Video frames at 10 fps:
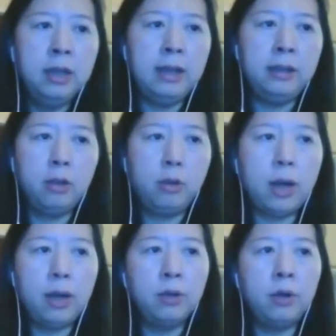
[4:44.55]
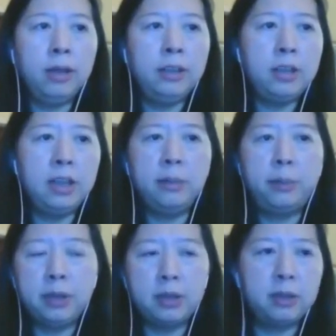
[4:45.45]
and acquire knowledge and
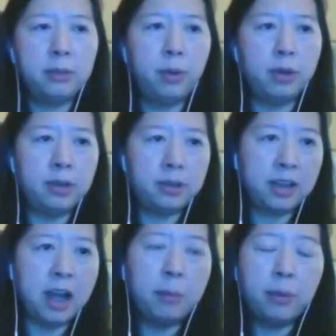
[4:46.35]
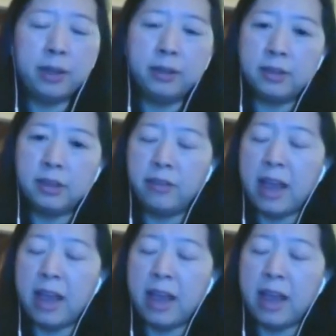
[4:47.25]
process comprehensive